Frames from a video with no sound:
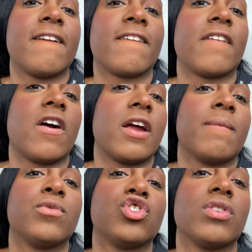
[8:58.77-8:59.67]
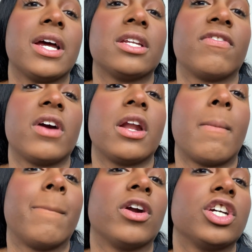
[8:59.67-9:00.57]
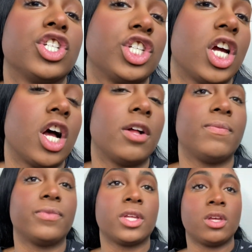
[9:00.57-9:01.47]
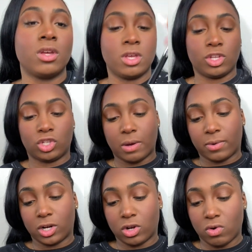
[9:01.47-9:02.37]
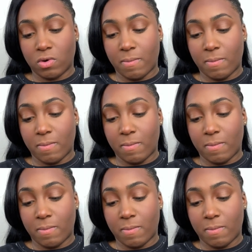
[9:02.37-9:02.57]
Sorry, I'm trying to find a brush, y'all. So I'm going to go in